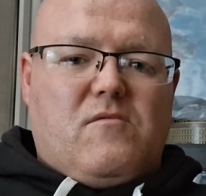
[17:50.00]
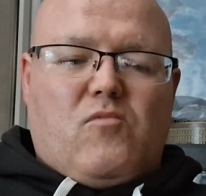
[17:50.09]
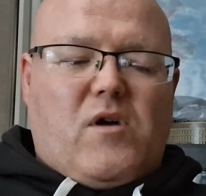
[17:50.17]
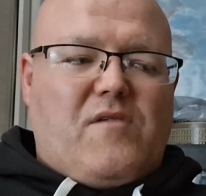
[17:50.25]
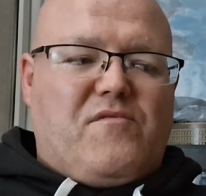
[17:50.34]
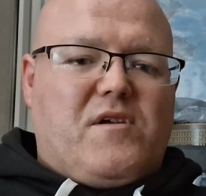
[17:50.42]

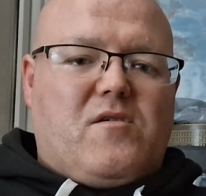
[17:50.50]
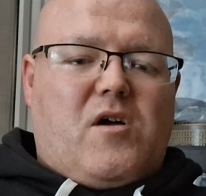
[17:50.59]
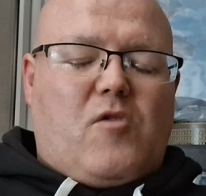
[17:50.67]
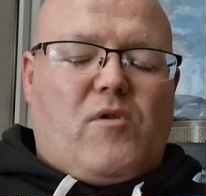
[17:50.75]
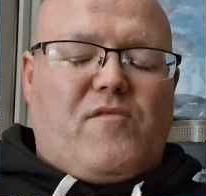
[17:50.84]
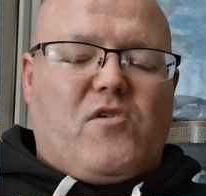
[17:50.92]

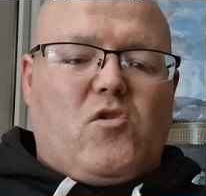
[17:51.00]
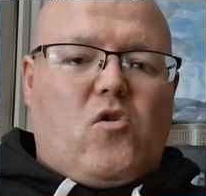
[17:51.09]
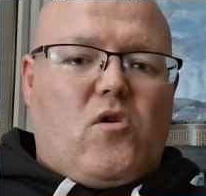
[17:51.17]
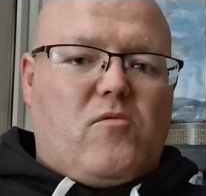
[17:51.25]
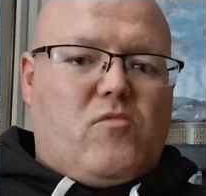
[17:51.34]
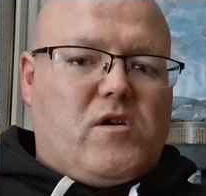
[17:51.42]
However
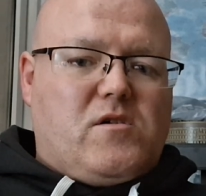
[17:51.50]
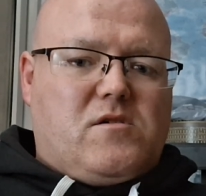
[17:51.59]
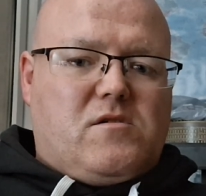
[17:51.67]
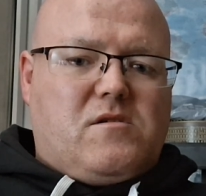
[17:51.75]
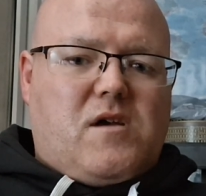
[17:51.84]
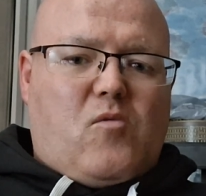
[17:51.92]
long it
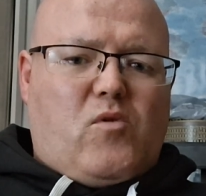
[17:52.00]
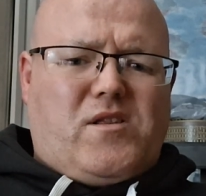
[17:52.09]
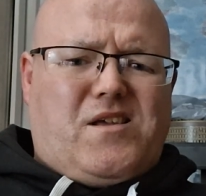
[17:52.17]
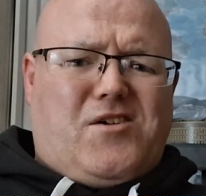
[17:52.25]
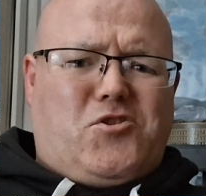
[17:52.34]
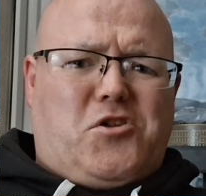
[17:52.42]
was. I wouldn't
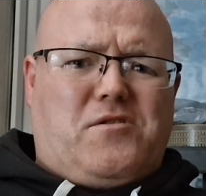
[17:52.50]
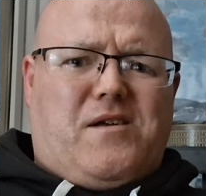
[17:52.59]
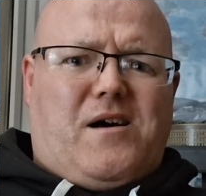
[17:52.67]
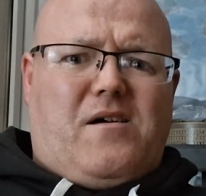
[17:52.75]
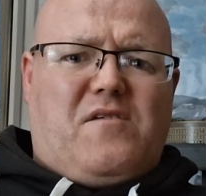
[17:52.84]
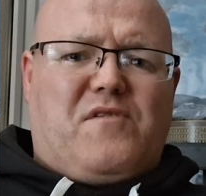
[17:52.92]
have done
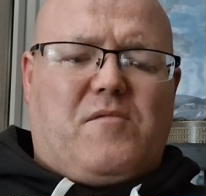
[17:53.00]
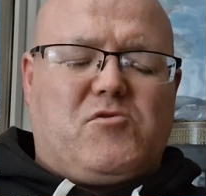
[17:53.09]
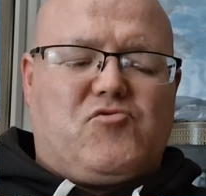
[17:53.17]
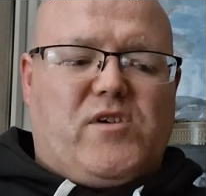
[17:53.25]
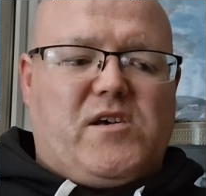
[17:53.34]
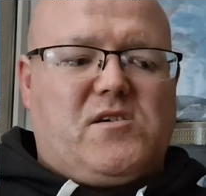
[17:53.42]
that if I was
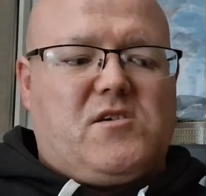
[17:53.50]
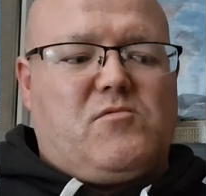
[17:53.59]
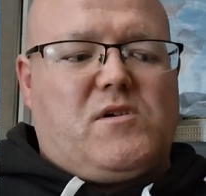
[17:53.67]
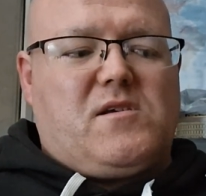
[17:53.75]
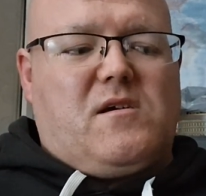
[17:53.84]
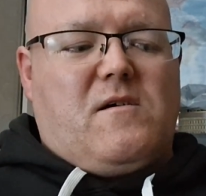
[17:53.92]
racist,
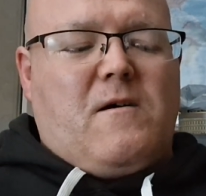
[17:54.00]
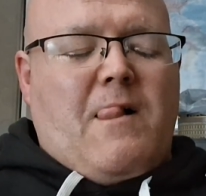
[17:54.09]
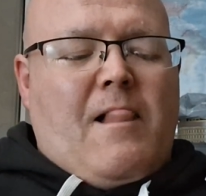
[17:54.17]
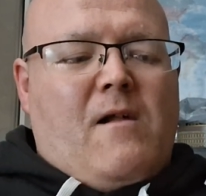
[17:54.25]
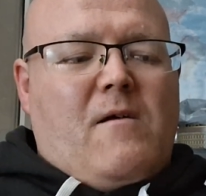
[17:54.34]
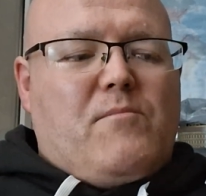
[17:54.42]
was I?
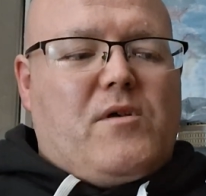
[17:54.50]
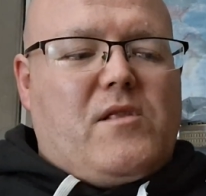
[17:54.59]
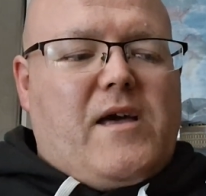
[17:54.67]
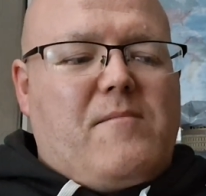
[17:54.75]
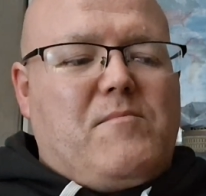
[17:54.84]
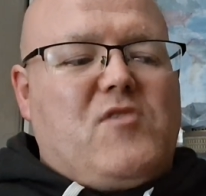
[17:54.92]
But
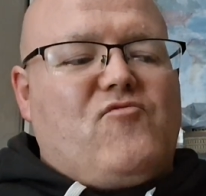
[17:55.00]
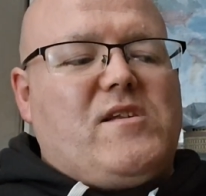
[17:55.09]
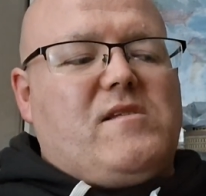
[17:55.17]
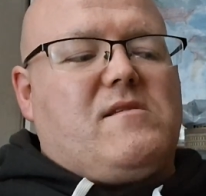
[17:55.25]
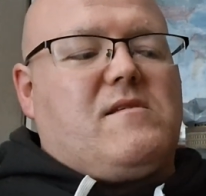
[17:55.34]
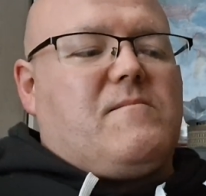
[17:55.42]
let me
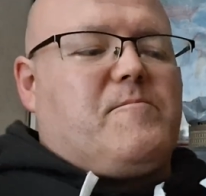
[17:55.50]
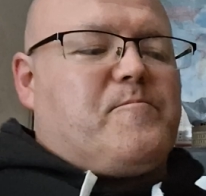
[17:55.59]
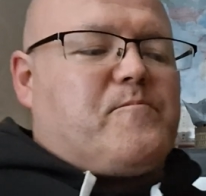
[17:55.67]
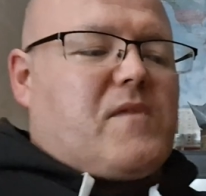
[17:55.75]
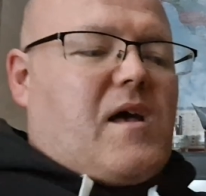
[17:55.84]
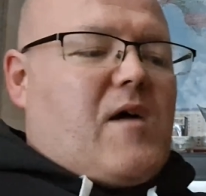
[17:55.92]
read
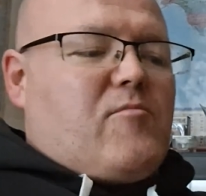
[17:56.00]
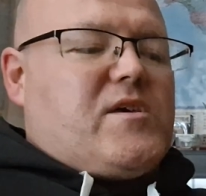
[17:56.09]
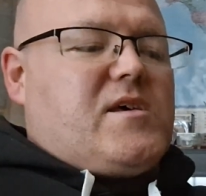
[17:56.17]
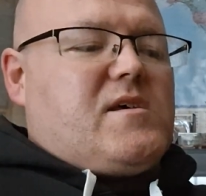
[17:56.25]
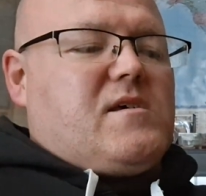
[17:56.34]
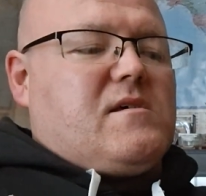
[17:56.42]
a
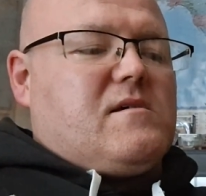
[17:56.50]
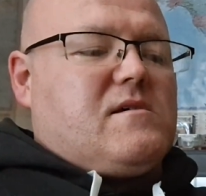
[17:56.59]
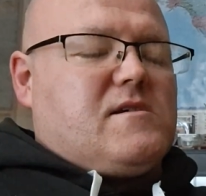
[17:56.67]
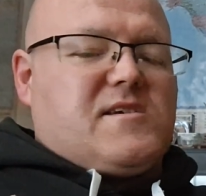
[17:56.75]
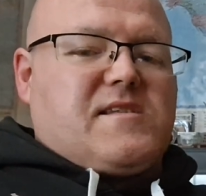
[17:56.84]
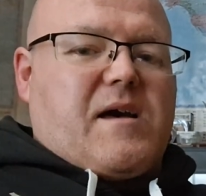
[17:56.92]
wee
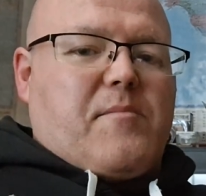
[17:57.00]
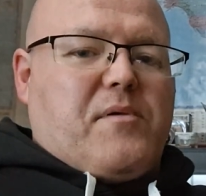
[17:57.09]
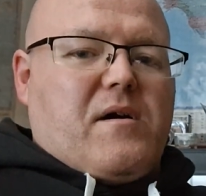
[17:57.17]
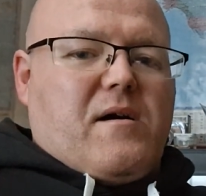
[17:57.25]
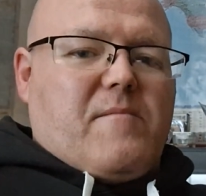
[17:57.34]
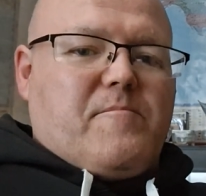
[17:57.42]

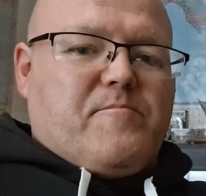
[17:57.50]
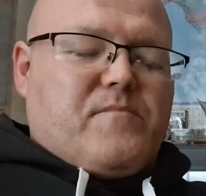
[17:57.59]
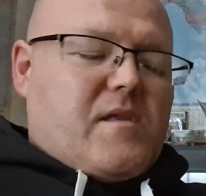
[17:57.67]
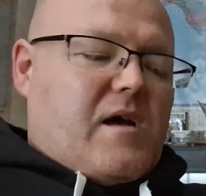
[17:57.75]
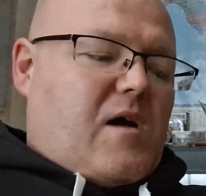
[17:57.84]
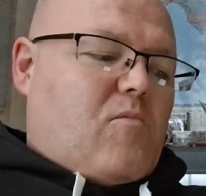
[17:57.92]
snippet
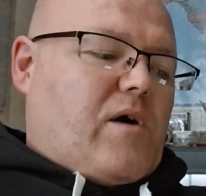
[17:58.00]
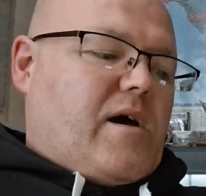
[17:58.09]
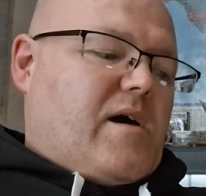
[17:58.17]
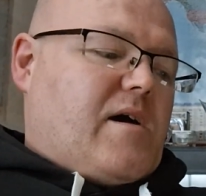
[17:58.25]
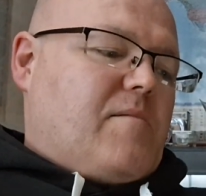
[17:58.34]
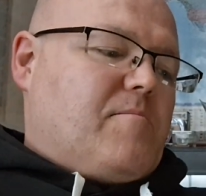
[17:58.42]
of what
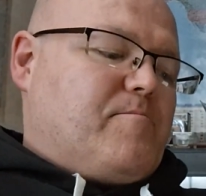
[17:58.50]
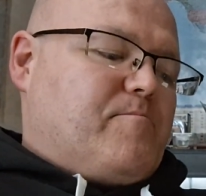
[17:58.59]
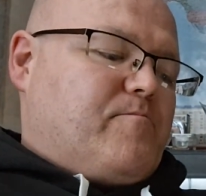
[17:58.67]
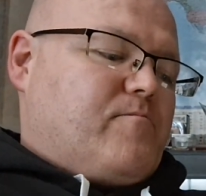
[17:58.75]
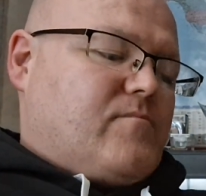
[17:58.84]
what